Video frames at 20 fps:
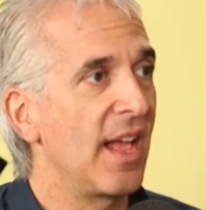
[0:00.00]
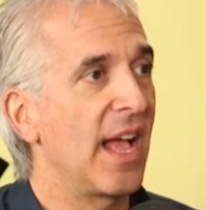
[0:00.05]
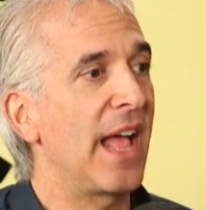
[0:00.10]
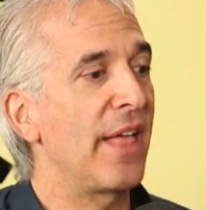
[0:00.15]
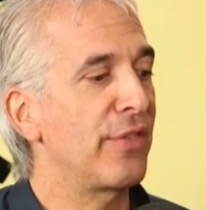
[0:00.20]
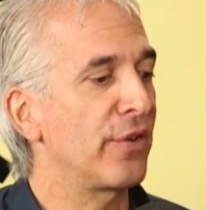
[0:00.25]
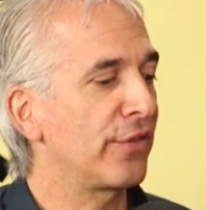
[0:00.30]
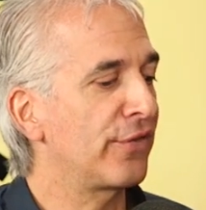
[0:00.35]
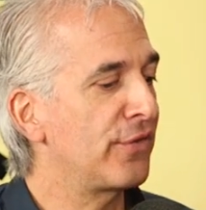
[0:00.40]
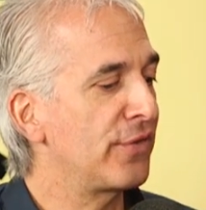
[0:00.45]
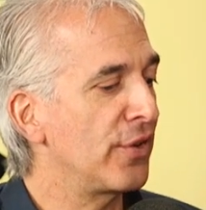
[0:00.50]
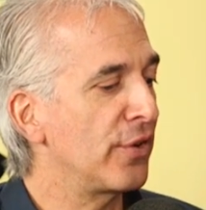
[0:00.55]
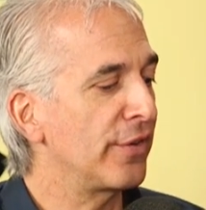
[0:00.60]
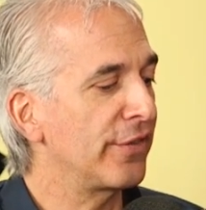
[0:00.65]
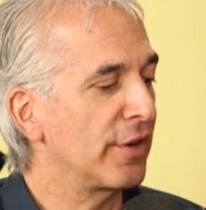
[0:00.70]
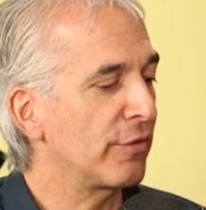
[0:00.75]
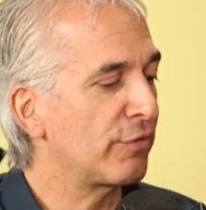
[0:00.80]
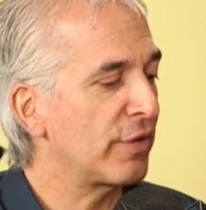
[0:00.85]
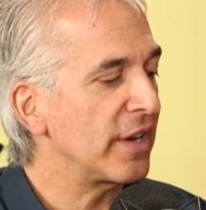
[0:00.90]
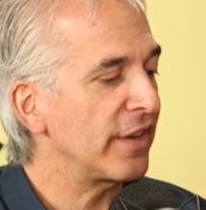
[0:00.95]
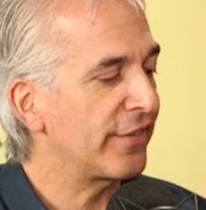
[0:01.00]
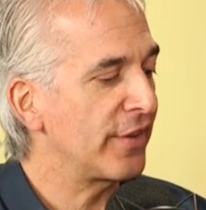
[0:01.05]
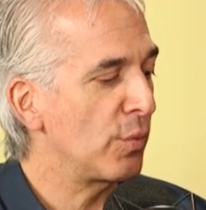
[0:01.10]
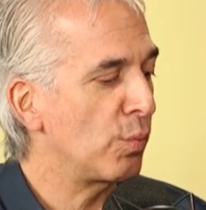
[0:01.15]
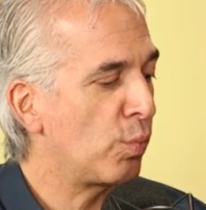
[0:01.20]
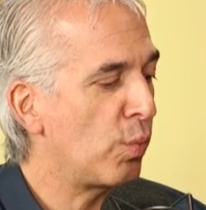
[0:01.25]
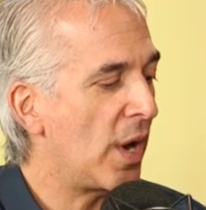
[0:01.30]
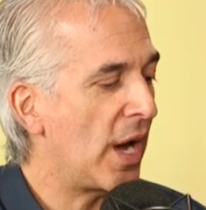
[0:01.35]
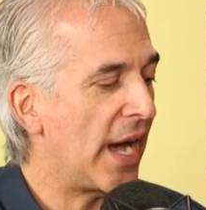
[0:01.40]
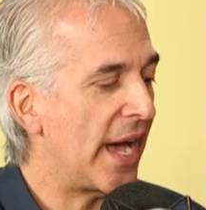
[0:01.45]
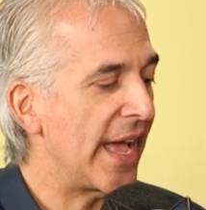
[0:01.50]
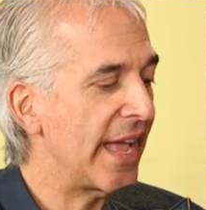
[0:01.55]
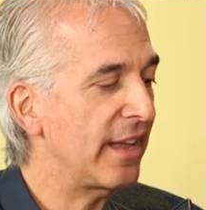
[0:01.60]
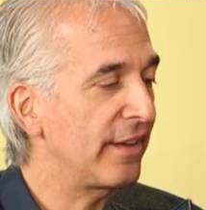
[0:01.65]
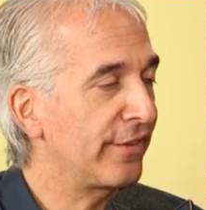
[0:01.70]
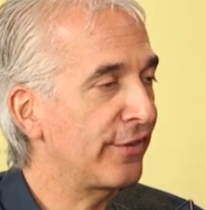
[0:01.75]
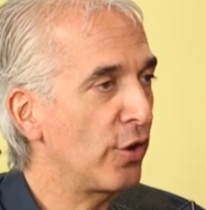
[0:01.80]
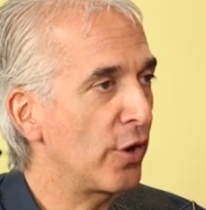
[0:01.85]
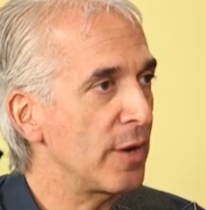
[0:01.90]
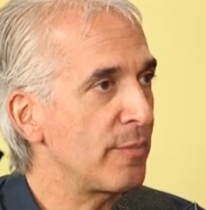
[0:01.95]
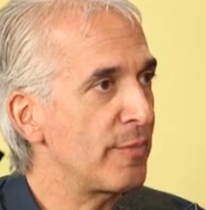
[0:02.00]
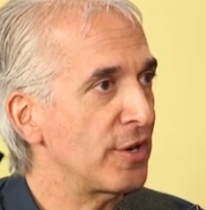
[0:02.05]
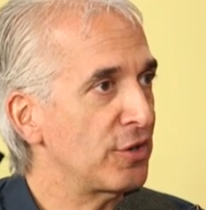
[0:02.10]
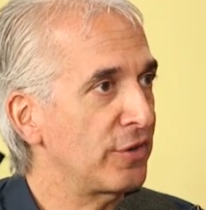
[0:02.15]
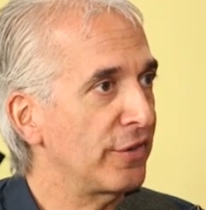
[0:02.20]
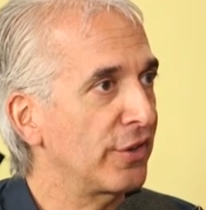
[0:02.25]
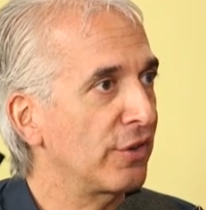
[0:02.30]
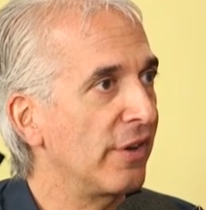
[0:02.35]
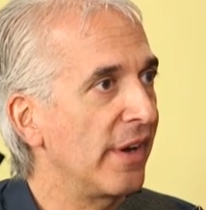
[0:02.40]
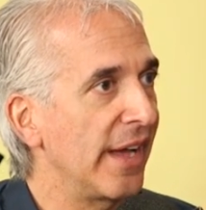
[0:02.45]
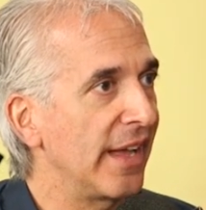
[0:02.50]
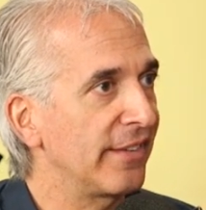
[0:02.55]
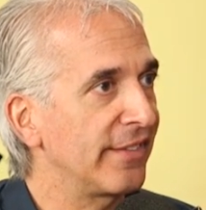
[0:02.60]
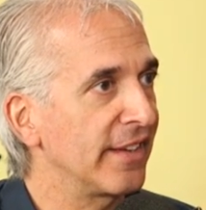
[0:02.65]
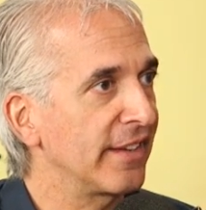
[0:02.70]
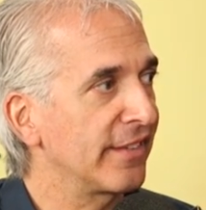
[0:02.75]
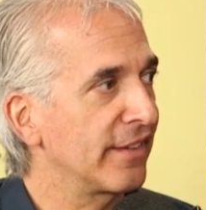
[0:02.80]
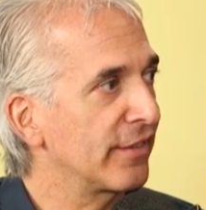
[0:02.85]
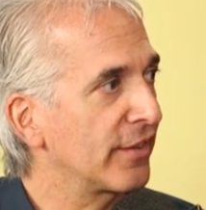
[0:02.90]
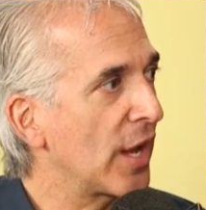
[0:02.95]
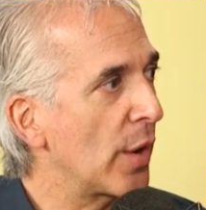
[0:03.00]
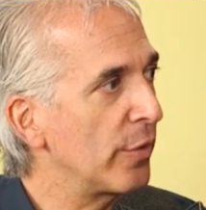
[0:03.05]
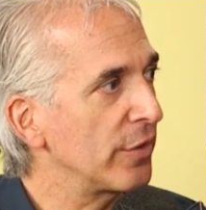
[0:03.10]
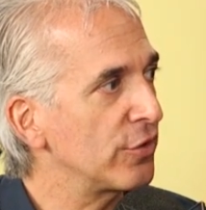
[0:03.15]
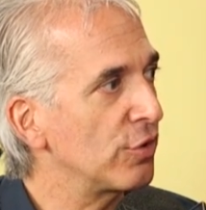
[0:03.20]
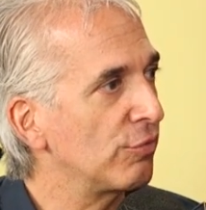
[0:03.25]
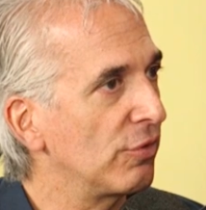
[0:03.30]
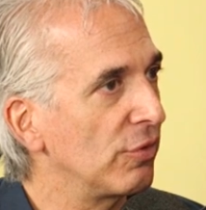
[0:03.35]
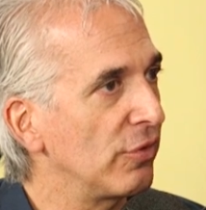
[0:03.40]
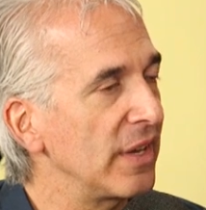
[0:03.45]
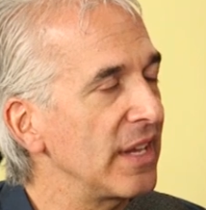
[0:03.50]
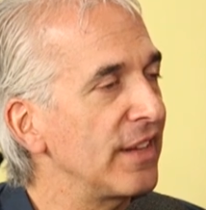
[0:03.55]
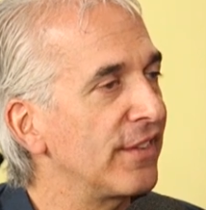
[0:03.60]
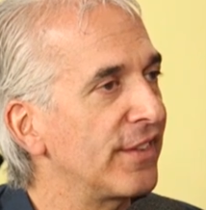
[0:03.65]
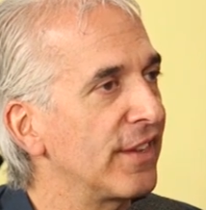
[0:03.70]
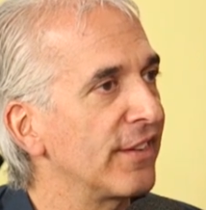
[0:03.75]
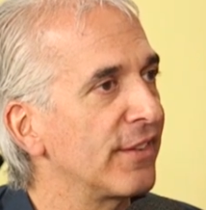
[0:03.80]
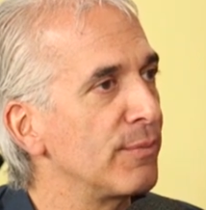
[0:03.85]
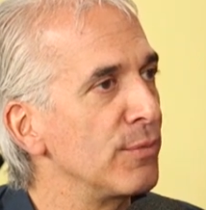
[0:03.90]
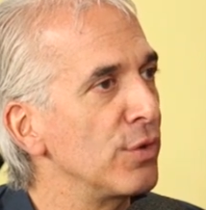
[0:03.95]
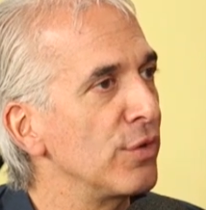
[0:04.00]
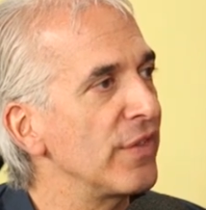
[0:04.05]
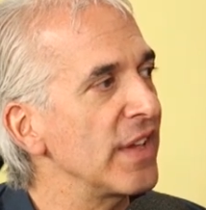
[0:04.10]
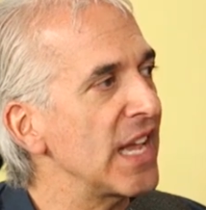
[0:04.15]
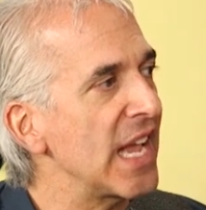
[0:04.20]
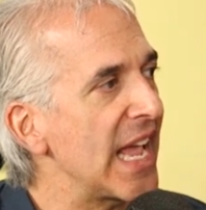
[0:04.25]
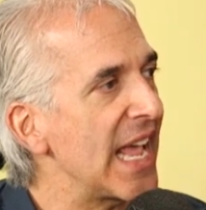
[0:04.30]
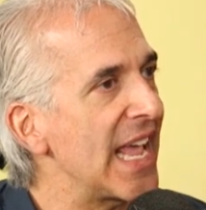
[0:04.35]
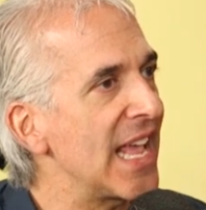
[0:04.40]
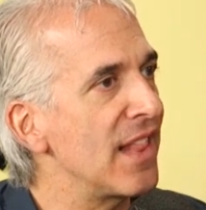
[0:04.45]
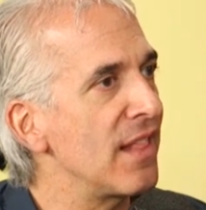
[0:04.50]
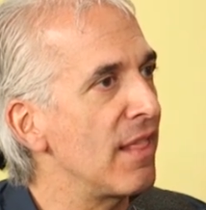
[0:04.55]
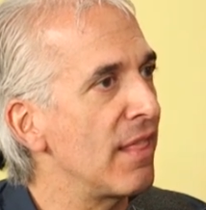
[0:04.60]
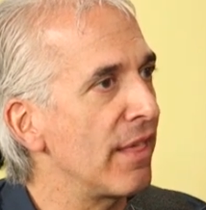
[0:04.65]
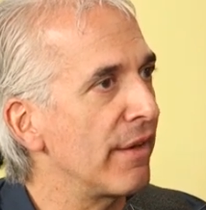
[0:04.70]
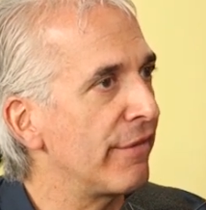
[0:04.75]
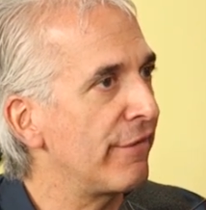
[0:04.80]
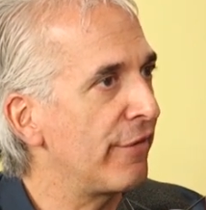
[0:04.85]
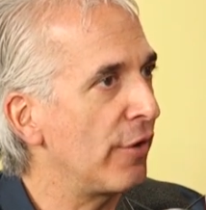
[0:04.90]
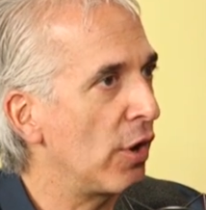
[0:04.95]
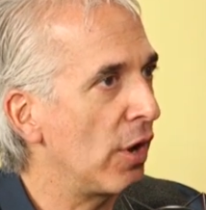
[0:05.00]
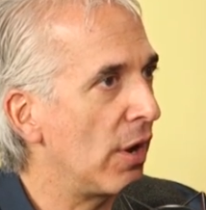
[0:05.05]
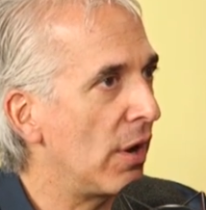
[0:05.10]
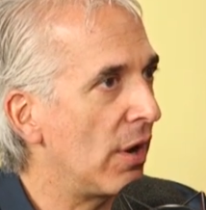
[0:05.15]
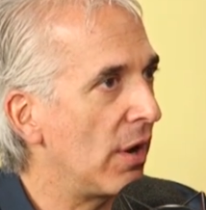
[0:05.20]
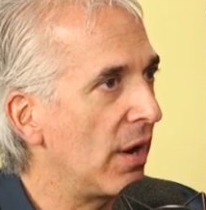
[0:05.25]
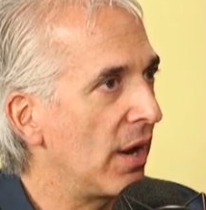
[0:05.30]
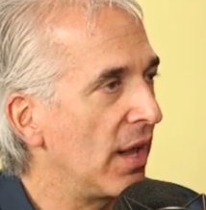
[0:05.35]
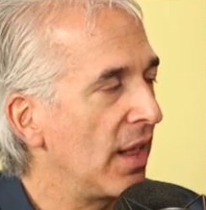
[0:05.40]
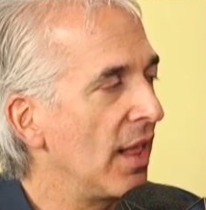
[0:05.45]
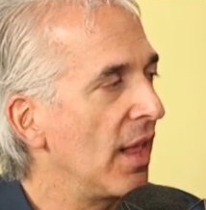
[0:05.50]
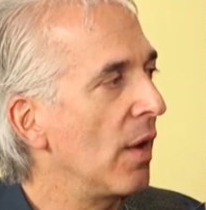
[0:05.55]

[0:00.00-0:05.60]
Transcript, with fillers: And there's there's a reason why Sony Pictures Classics is going release this movie in the fall.